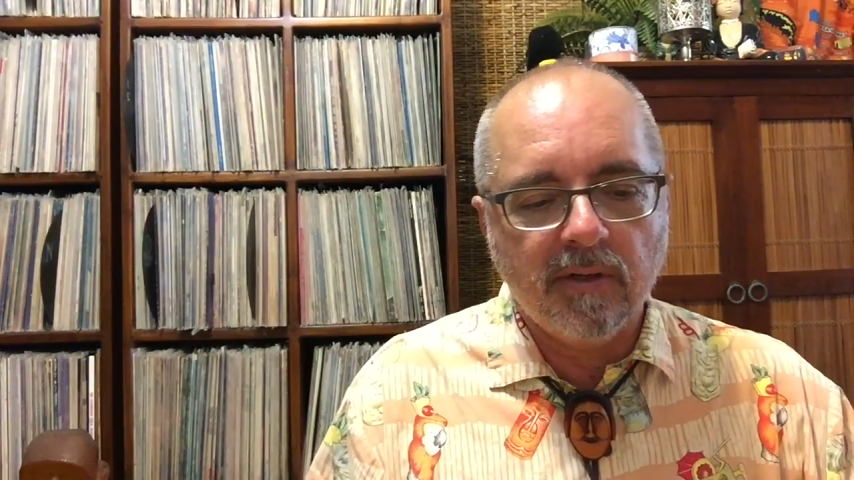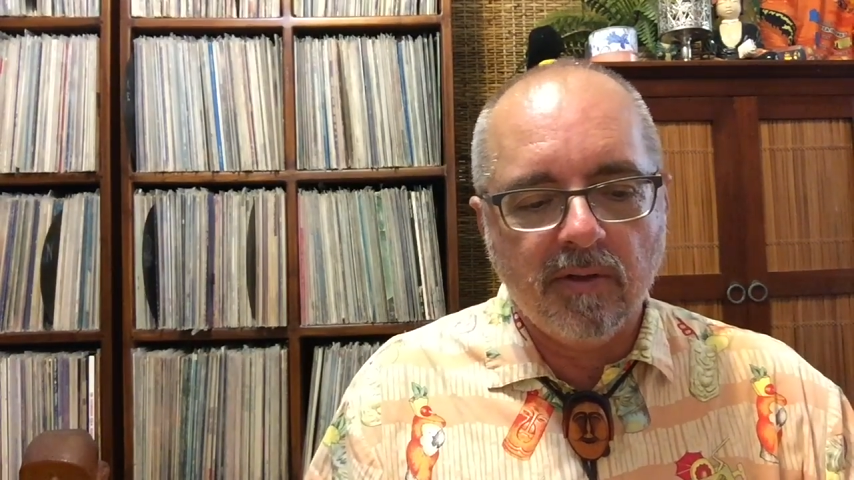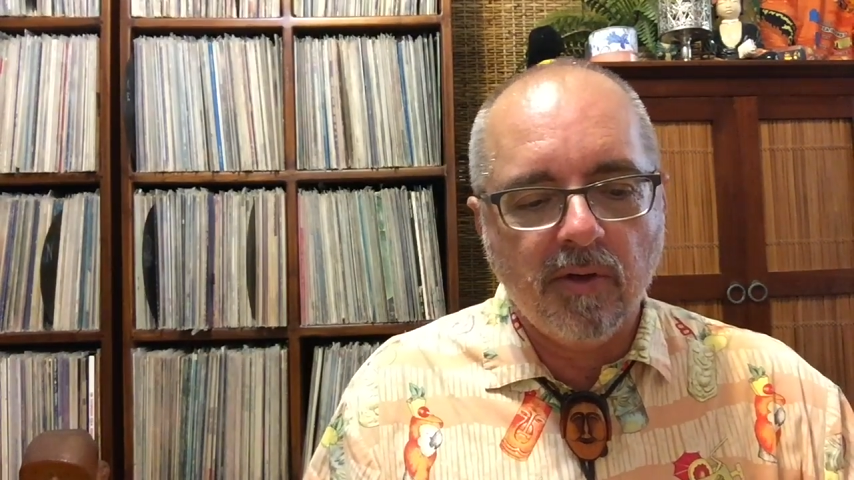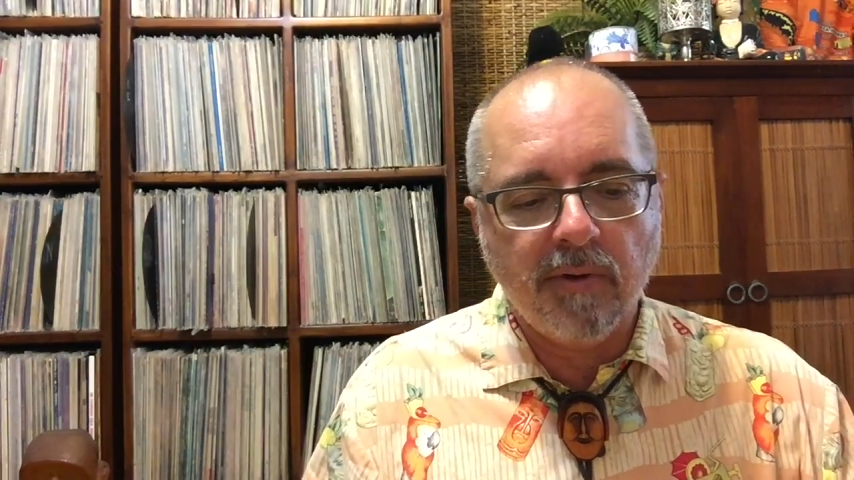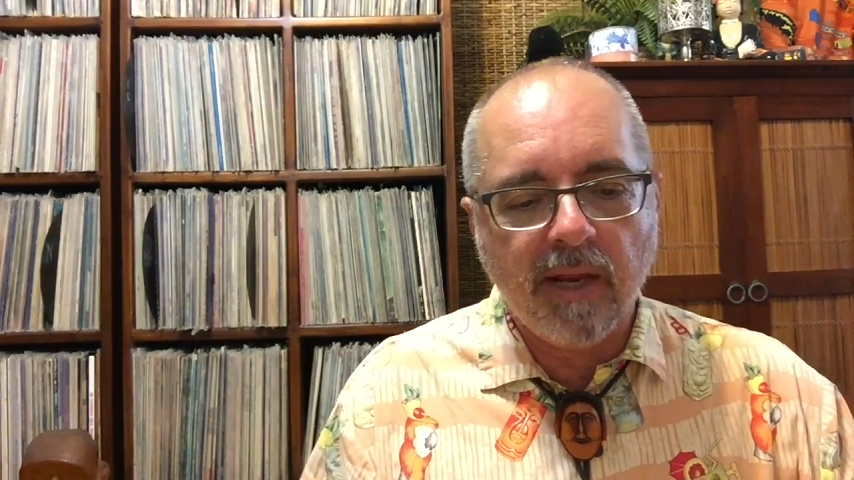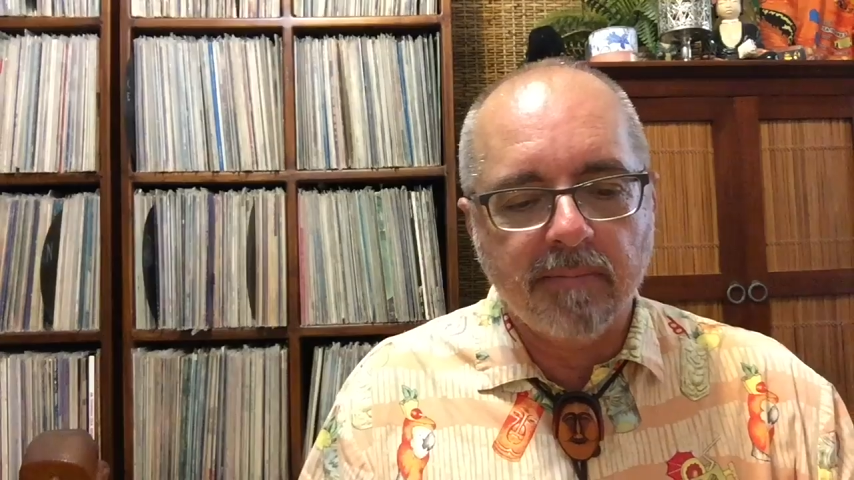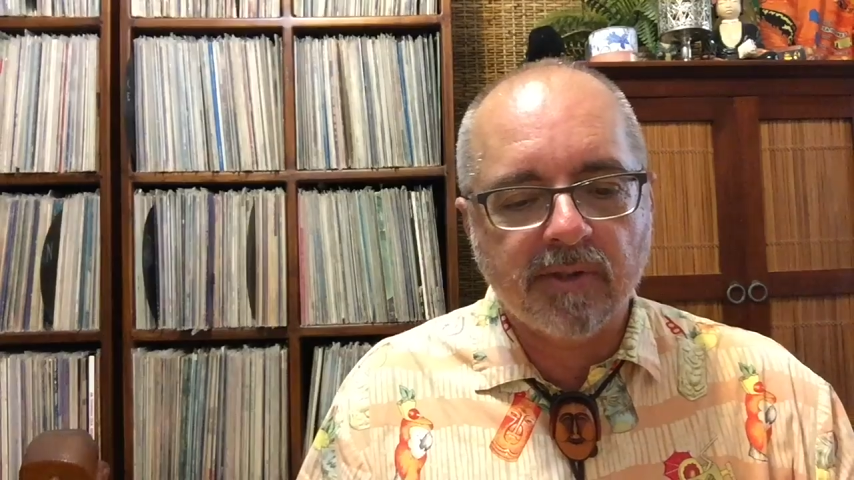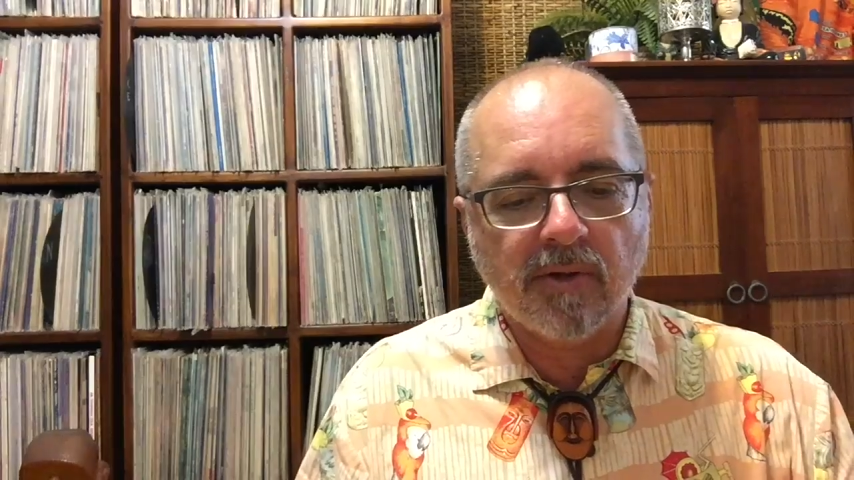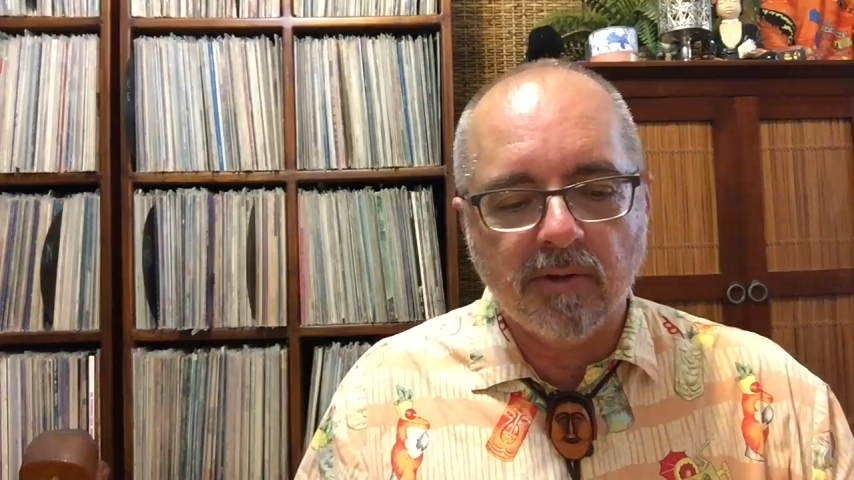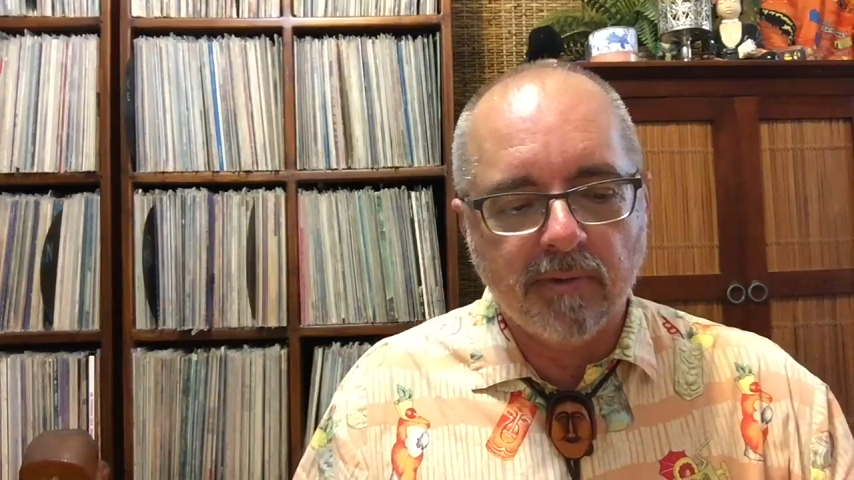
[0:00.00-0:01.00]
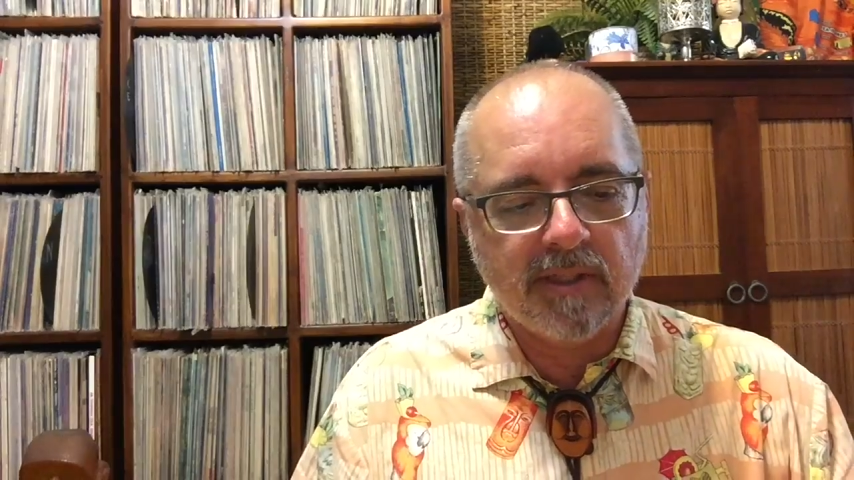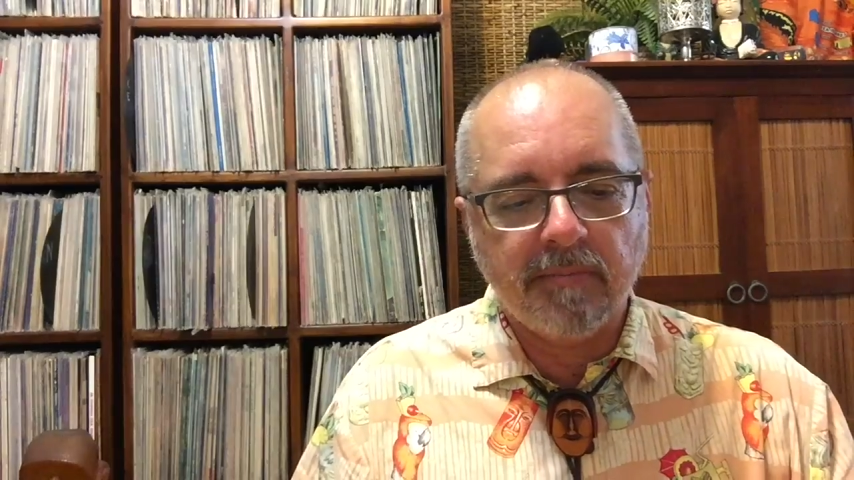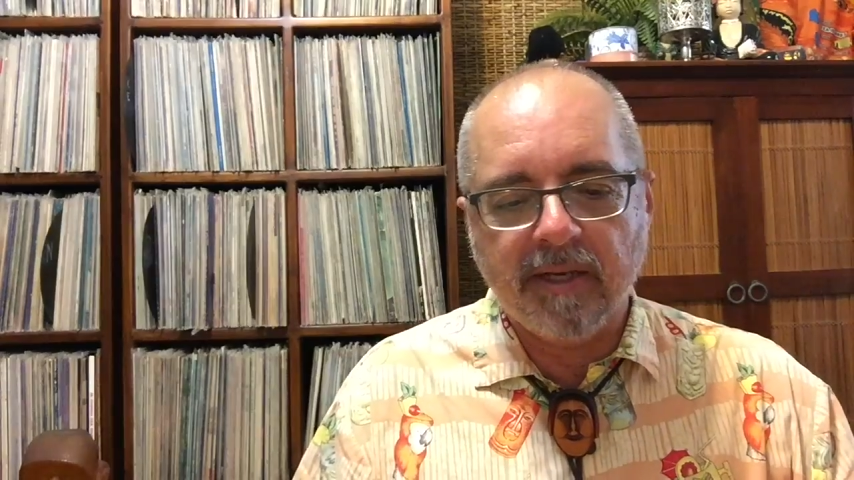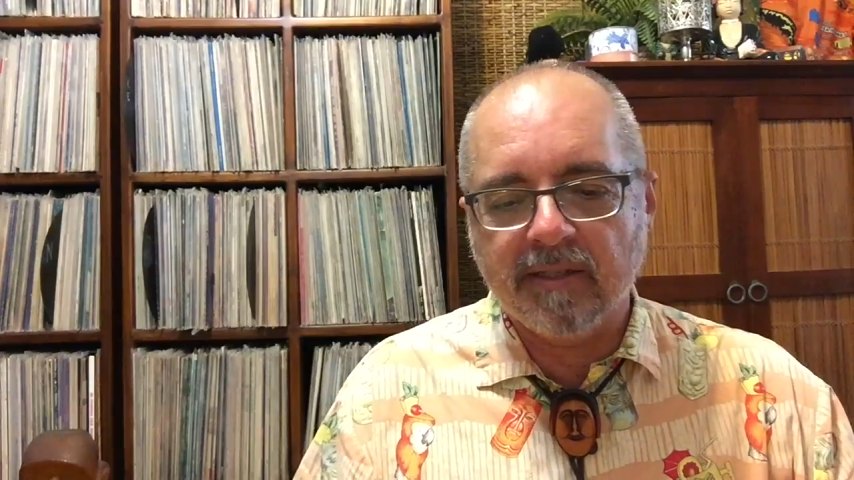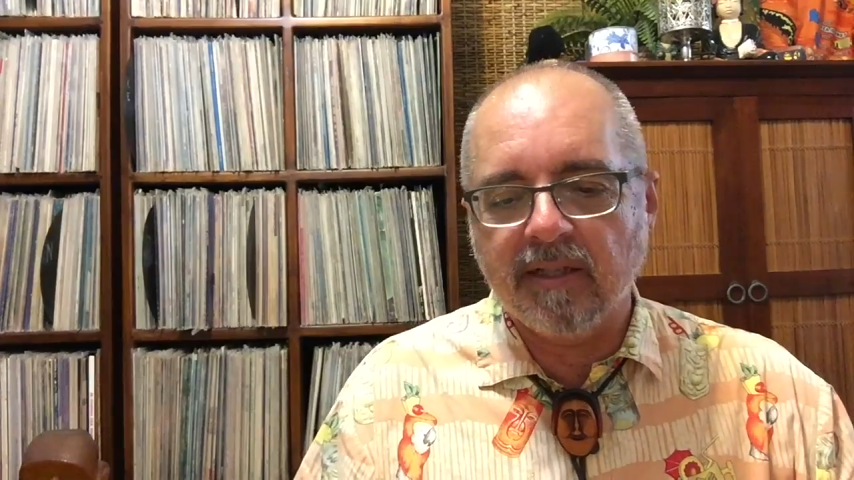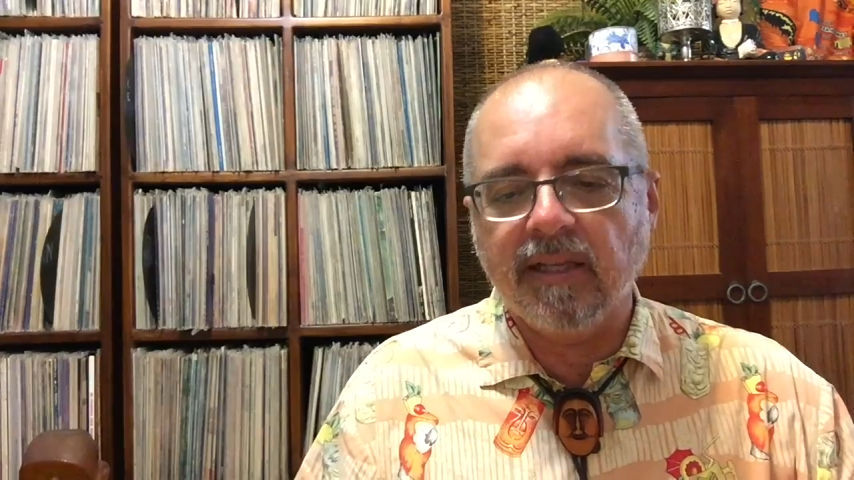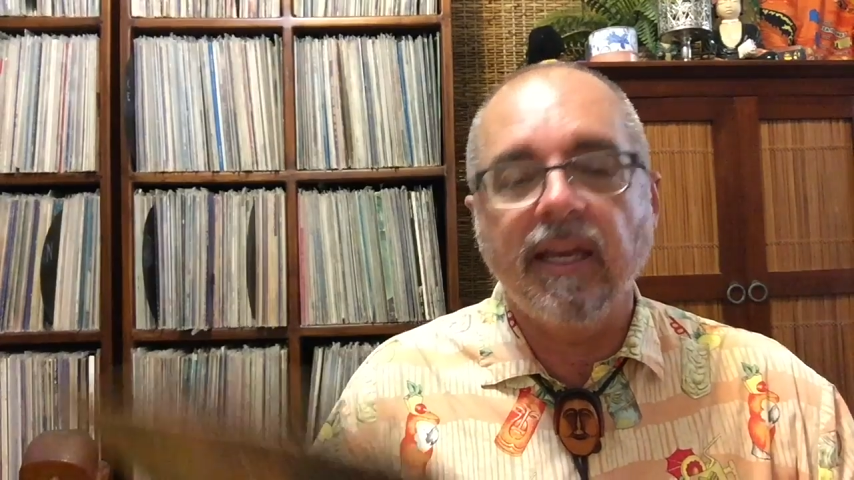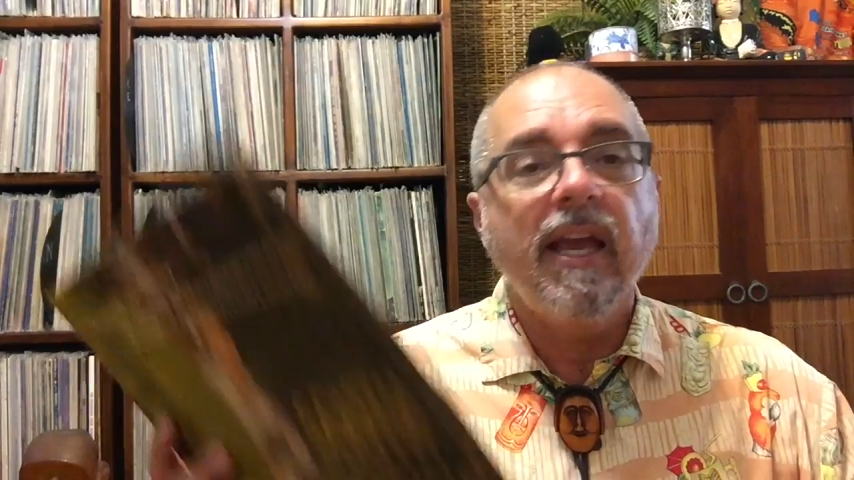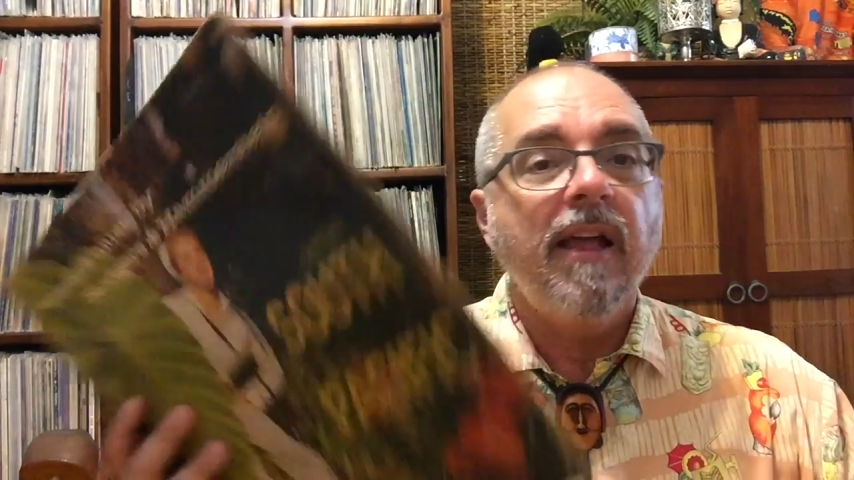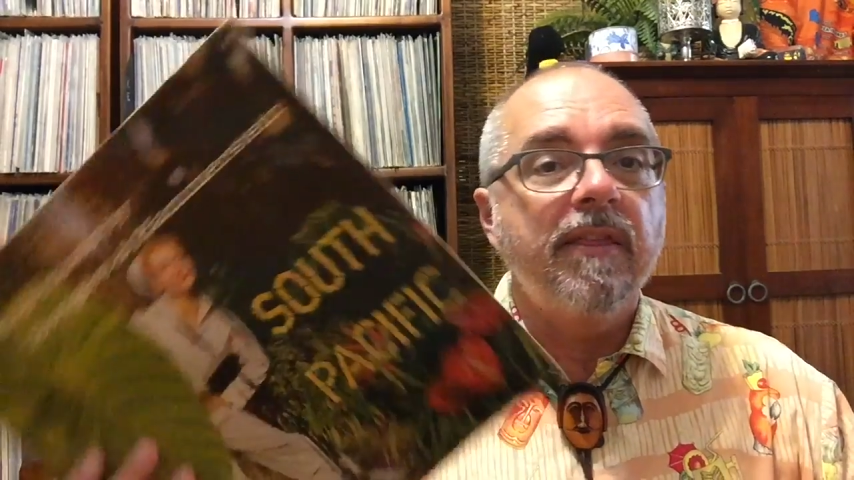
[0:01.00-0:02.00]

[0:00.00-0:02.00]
no-name soloists, basically.